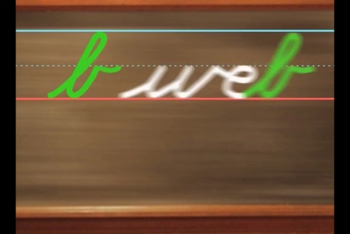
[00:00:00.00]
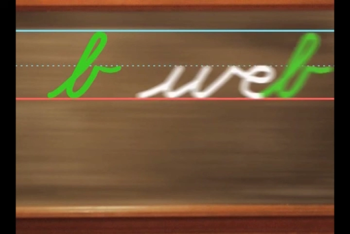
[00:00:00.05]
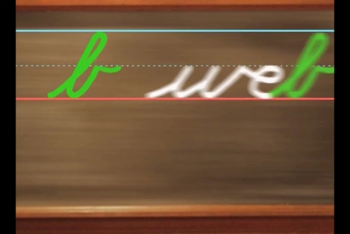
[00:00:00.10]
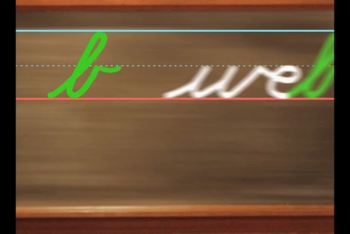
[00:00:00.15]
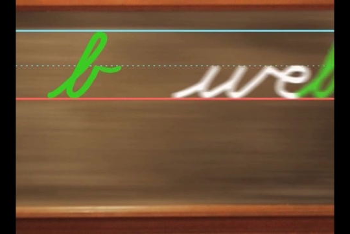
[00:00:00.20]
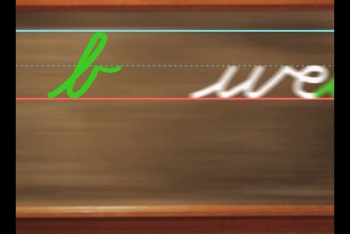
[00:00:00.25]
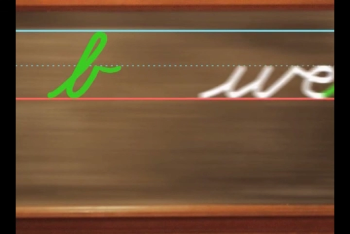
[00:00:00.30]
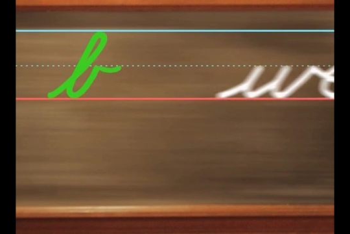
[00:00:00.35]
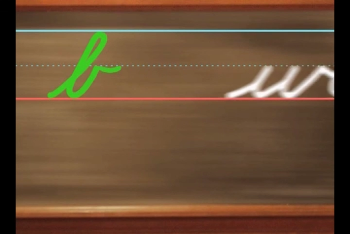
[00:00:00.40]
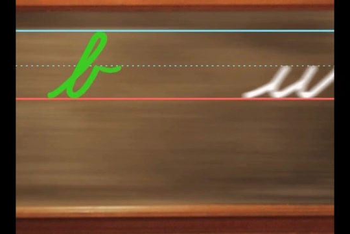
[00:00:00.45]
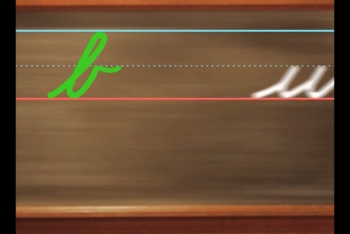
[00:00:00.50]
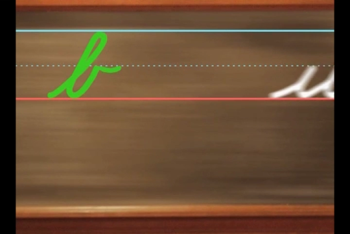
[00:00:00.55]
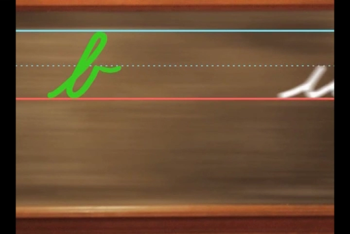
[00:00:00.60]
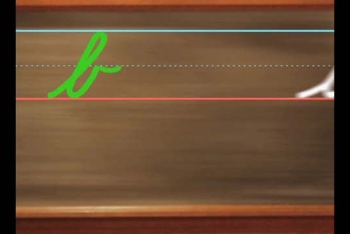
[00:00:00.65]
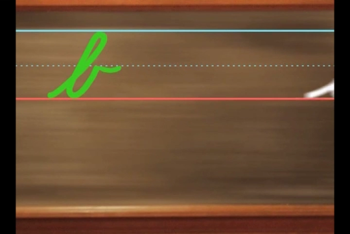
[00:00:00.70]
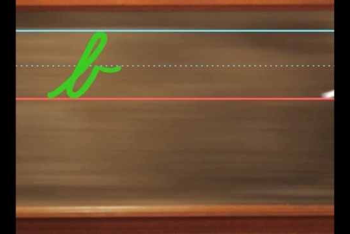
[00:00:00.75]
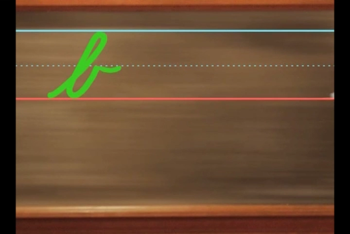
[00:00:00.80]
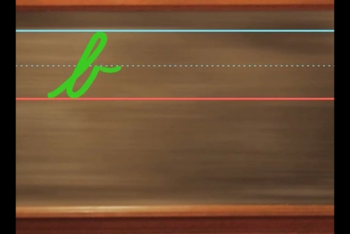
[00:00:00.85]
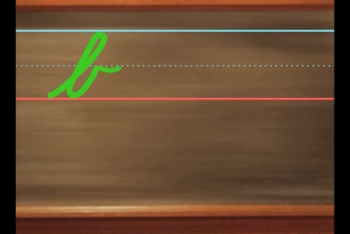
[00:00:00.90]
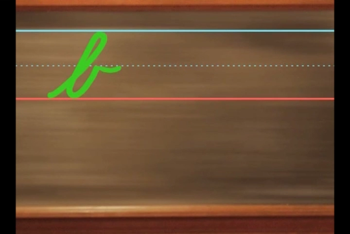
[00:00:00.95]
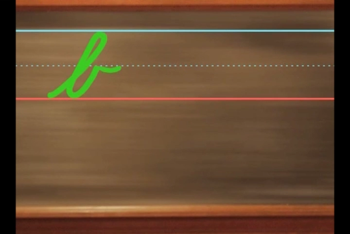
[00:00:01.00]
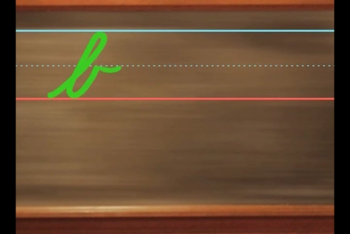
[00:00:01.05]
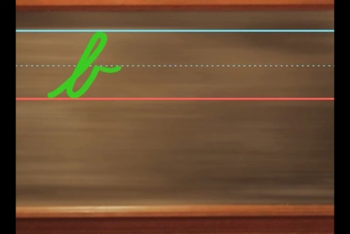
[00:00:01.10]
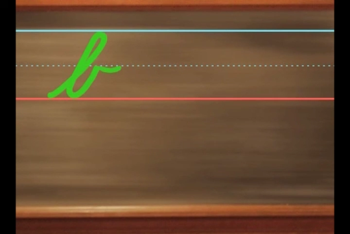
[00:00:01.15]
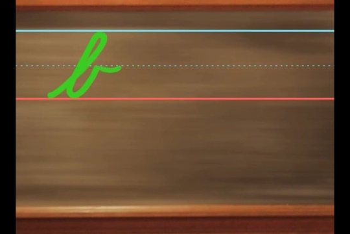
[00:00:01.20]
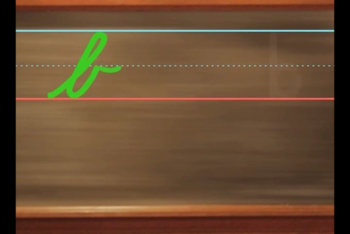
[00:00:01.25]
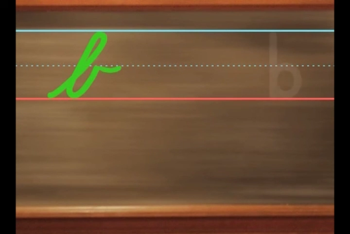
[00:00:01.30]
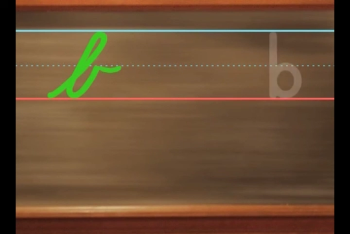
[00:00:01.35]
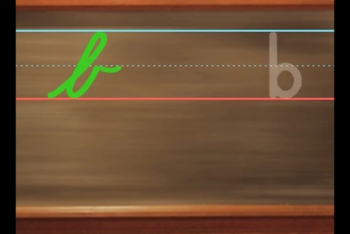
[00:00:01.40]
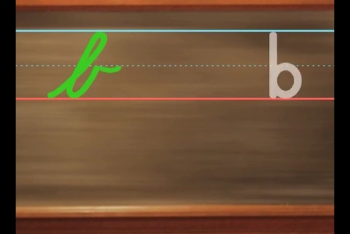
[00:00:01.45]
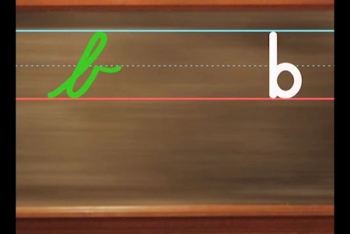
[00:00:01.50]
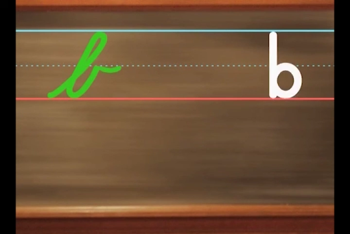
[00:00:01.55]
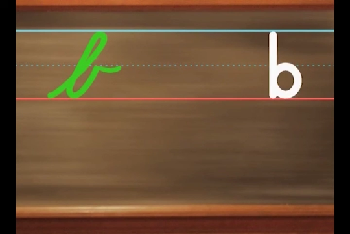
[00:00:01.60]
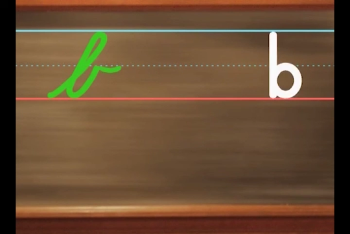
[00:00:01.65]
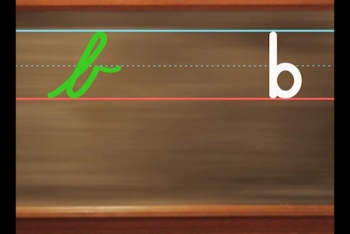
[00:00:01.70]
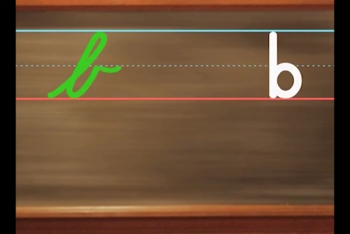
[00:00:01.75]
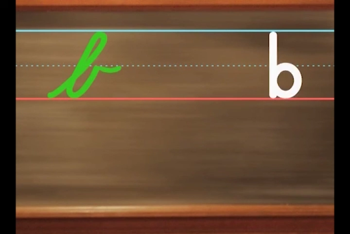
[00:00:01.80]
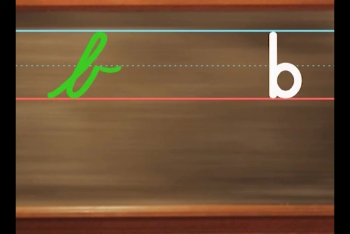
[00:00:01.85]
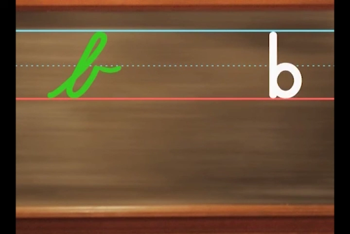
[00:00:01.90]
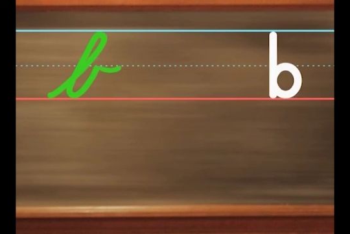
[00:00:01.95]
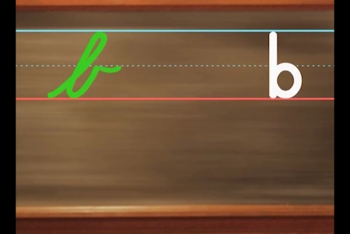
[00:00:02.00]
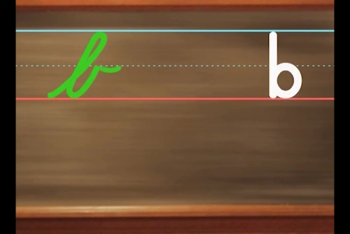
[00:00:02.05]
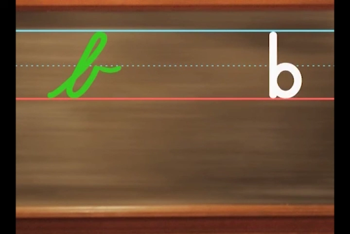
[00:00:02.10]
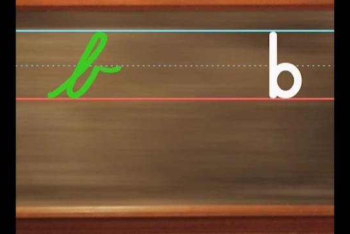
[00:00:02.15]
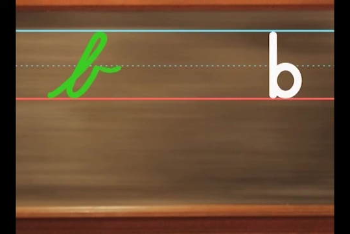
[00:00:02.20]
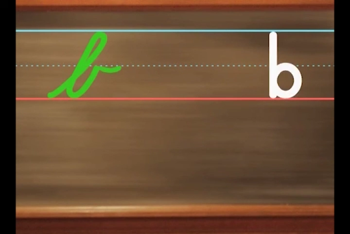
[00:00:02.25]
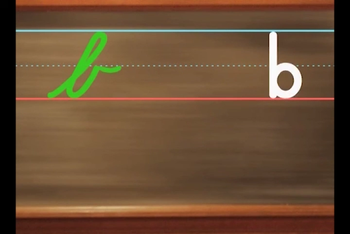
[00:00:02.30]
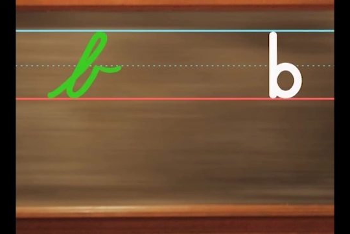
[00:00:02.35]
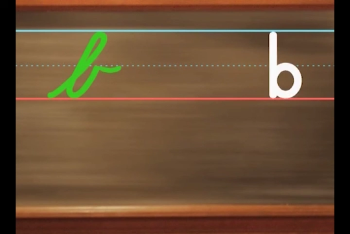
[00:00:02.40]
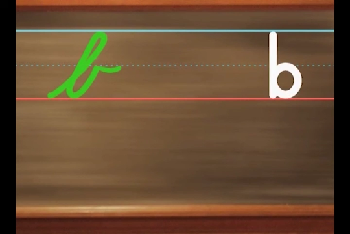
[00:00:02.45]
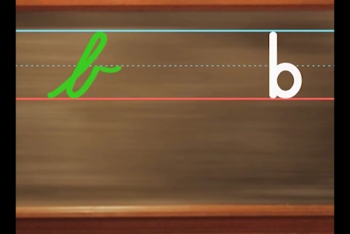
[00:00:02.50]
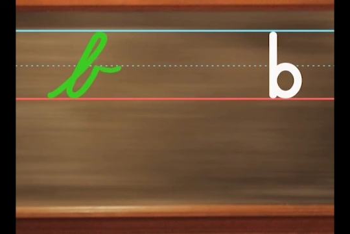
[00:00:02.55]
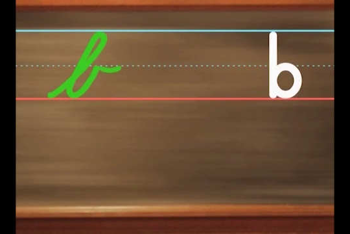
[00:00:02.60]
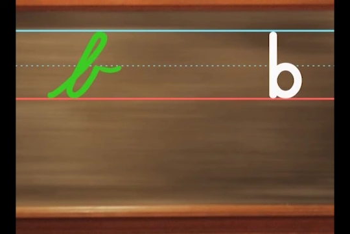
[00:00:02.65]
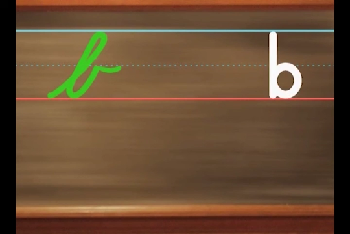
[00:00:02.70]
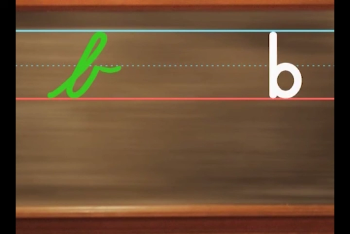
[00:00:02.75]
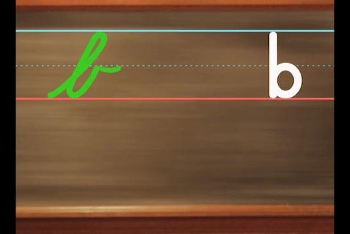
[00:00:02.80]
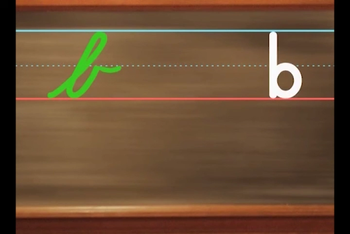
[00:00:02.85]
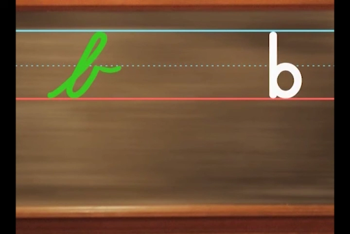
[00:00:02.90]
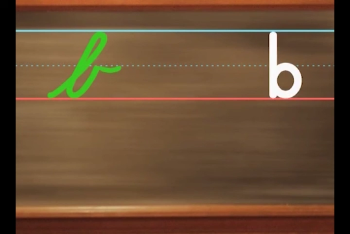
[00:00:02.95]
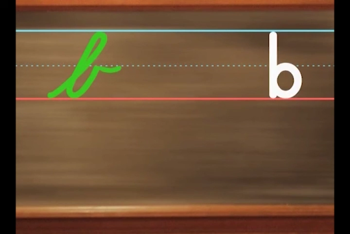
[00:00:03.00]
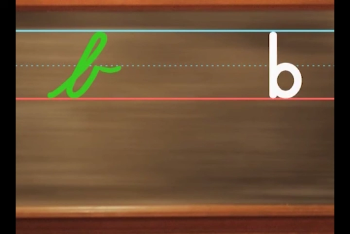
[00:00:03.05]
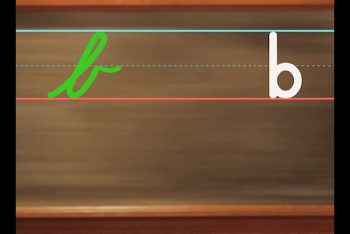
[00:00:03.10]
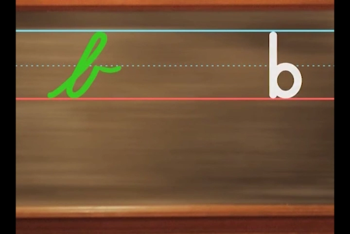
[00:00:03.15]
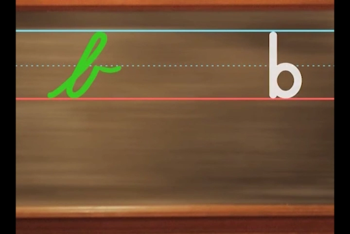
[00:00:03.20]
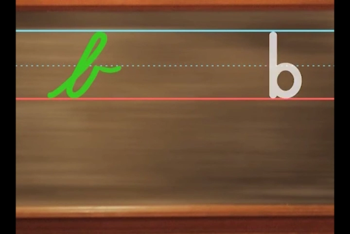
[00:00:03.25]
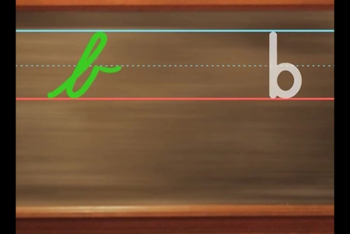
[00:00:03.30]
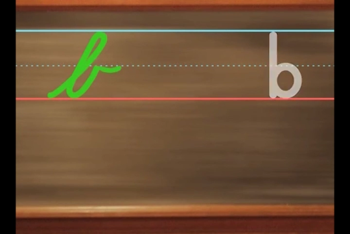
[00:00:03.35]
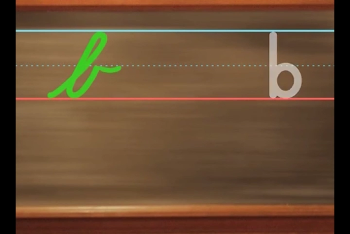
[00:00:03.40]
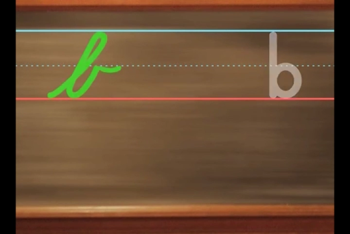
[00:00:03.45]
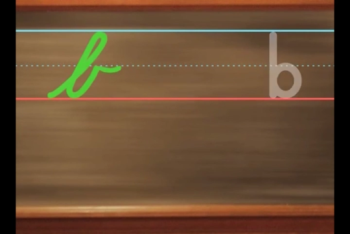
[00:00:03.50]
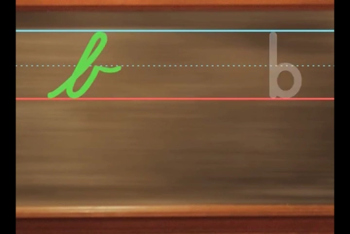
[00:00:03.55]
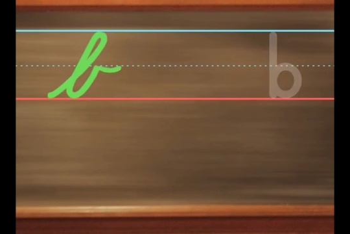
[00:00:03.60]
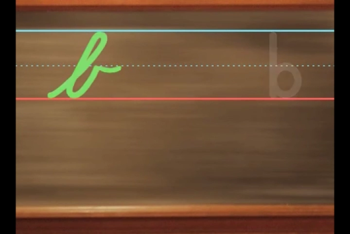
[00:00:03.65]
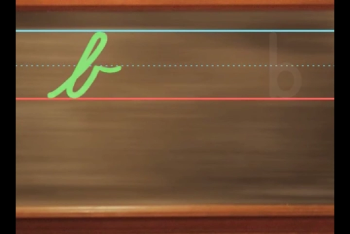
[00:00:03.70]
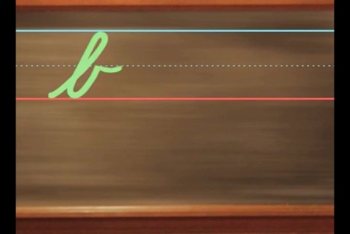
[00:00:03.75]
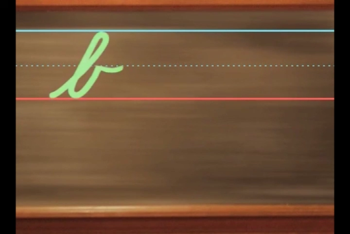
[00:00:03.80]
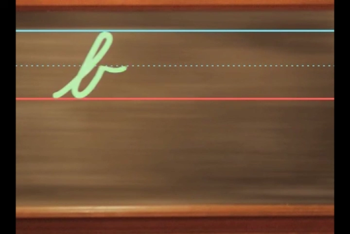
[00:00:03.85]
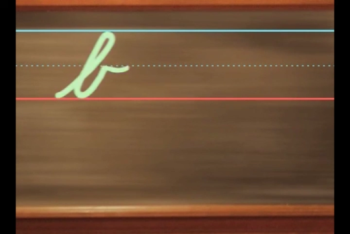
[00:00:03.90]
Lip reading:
(no speaker visible)